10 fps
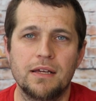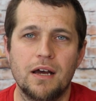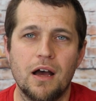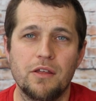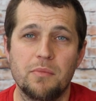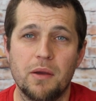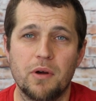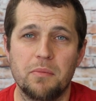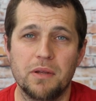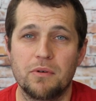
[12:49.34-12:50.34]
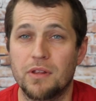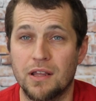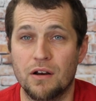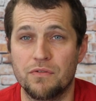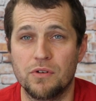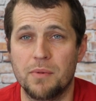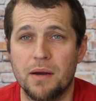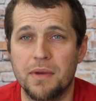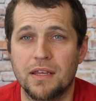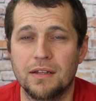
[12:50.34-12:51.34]
uh, you may want to be really careful
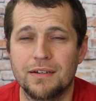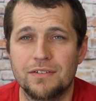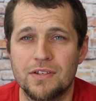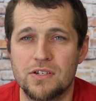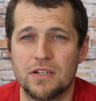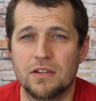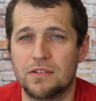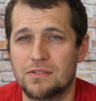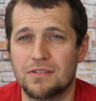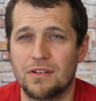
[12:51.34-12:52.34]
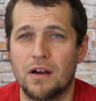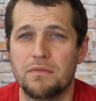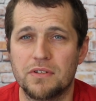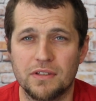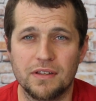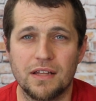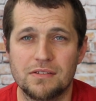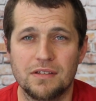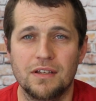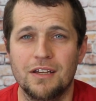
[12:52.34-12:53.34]
about making that decision because obviously
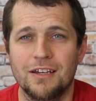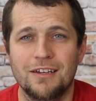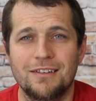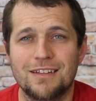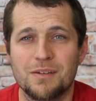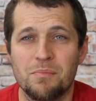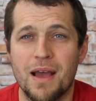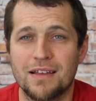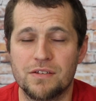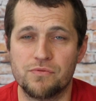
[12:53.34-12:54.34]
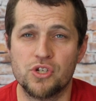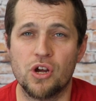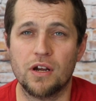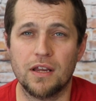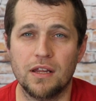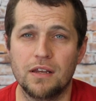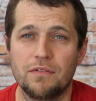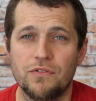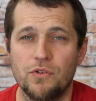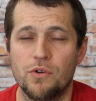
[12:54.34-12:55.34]
that's that's a massive chunk. And
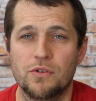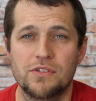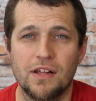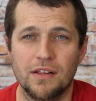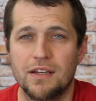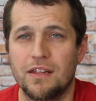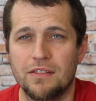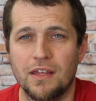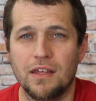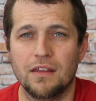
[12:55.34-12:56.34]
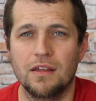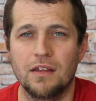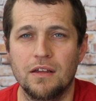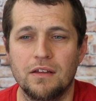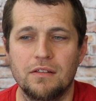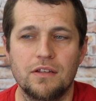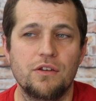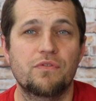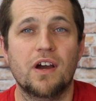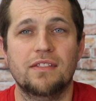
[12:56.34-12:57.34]
if you don't sell anything, then
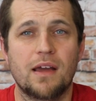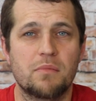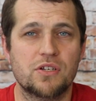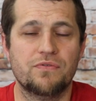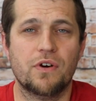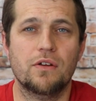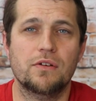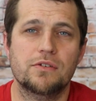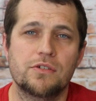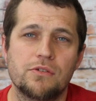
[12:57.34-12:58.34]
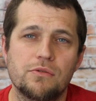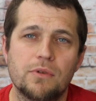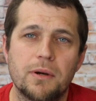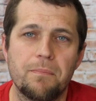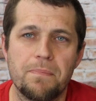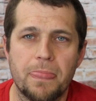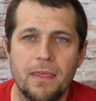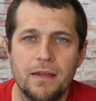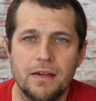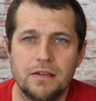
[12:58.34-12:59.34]
you've got that much farther to um,
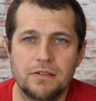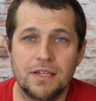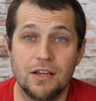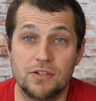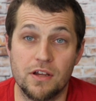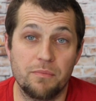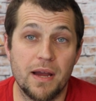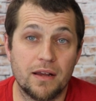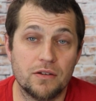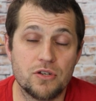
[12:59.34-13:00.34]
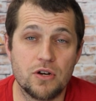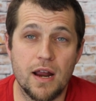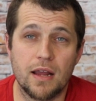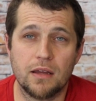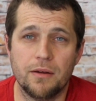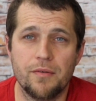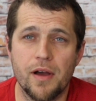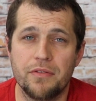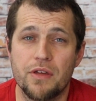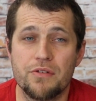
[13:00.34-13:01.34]
to get yourself back on track.
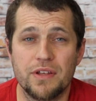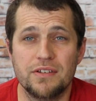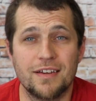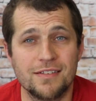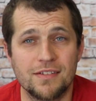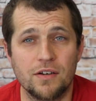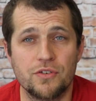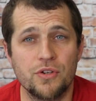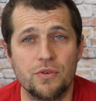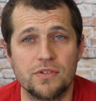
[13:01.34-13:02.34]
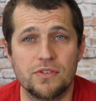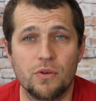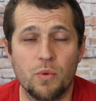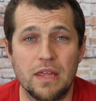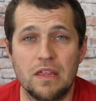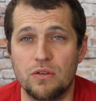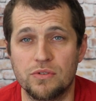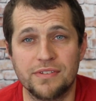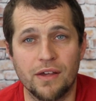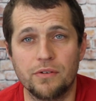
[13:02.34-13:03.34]
Uh, the other thing to consider too is the way that you
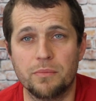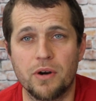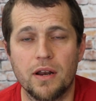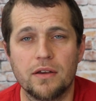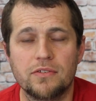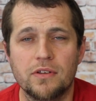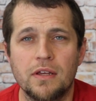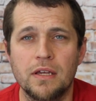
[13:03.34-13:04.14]
sell your products.